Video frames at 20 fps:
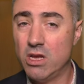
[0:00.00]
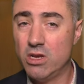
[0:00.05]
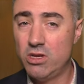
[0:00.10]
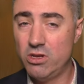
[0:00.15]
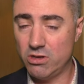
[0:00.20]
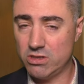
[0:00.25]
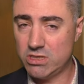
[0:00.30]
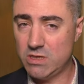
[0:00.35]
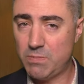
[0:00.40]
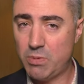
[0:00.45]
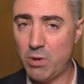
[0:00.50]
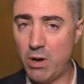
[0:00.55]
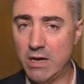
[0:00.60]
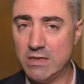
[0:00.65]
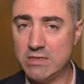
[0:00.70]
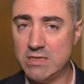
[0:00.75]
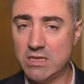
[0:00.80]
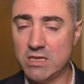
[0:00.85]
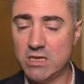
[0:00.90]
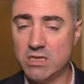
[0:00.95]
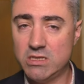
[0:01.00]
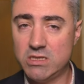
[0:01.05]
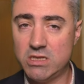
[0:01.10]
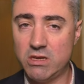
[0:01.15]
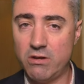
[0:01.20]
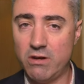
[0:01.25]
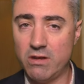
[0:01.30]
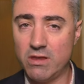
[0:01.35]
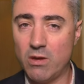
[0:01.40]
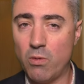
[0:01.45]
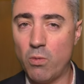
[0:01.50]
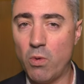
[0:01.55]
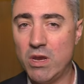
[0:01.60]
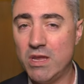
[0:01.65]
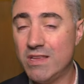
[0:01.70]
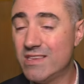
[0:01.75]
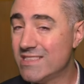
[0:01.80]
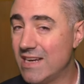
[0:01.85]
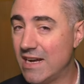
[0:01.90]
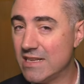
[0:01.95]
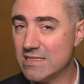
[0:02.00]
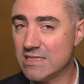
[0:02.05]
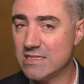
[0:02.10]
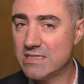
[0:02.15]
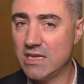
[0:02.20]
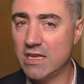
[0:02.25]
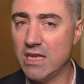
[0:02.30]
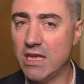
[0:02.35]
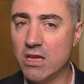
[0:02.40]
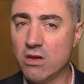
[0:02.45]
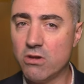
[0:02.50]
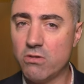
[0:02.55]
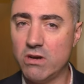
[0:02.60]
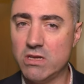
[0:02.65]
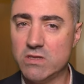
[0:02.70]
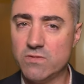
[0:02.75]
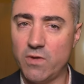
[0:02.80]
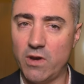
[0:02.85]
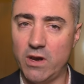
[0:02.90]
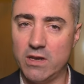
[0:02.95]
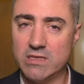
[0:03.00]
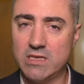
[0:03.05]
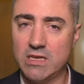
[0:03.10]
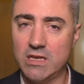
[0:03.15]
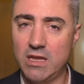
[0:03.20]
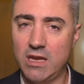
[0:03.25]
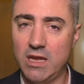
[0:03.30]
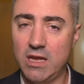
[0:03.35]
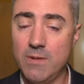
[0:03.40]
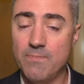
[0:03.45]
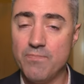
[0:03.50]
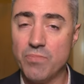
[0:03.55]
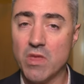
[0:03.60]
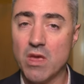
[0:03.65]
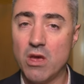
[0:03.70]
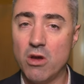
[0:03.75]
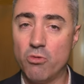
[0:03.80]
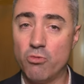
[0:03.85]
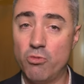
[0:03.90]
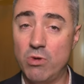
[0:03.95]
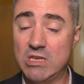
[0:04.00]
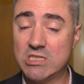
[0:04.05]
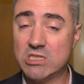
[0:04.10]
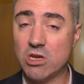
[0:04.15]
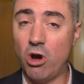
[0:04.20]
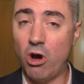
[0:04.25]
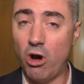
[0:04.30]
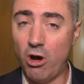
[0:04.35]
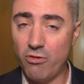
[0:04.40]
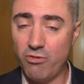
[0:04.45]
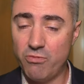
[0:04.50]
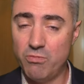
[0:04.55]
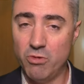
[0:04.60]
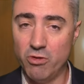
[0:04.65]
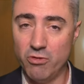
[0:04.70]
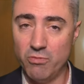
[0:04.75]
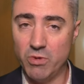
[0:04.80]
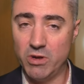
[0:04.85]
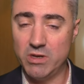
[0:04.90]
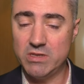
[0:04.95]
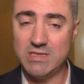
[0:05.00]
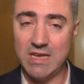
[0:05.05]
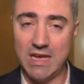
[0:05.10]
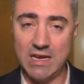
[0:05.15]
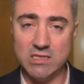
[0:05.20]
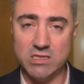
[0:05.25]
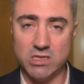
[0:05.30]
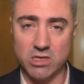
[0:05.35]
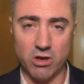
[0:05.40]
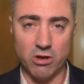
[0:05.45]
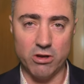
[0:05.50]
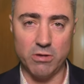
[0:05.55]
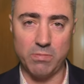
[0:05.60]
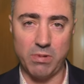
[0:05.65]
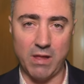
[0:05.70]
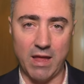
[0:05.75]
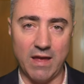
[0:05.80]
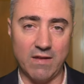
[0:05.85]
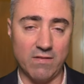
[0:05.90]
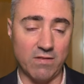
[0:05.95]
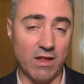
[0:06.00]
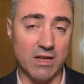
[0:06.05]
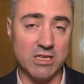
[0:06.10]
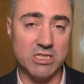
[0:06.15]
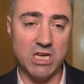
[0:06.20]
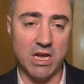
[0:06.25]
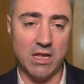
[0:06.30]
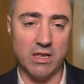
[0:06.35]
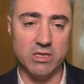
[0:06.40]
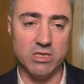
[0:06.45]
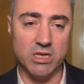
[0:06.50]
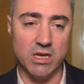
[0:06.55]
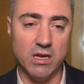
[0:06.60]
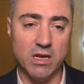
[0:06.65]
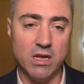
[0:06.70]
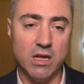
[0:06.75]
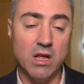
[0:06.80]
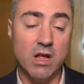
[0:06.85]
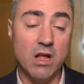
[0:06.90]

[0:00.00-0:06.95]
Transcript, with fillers: Not surprising, considering that when you start to see increased volatility, risk off movement tends to go to players like Challenger.